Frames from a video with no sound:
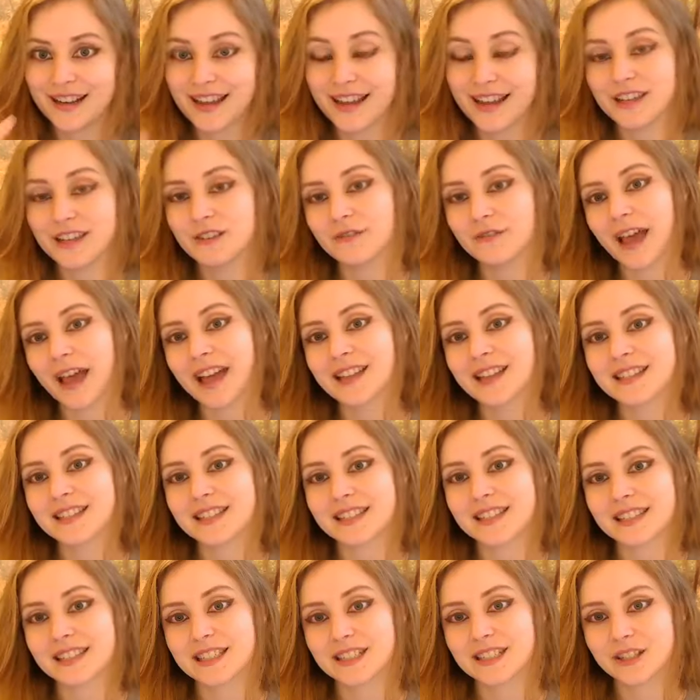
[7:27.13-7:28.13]

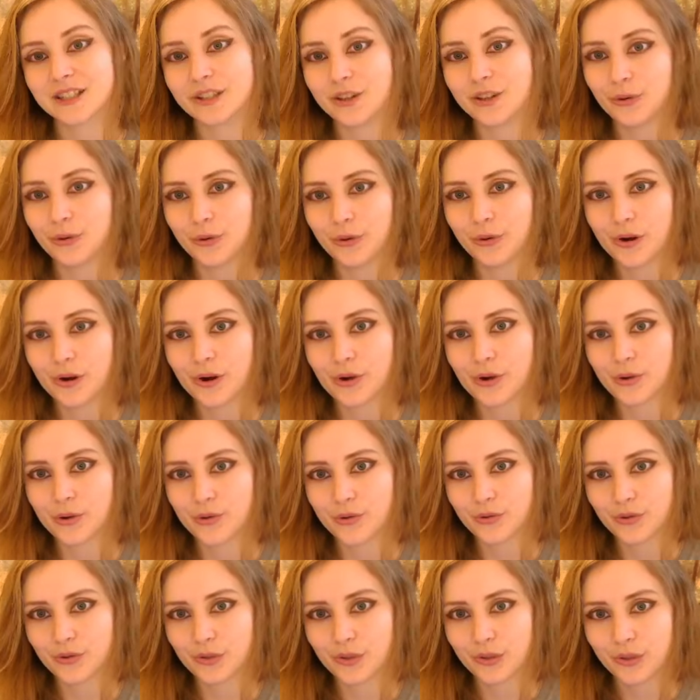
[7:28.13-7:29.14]
advanced
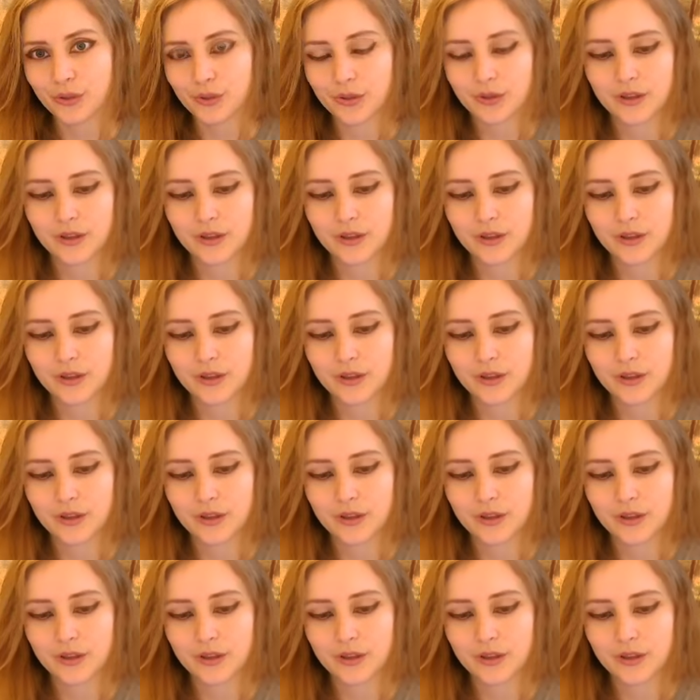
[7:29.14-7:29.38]
growth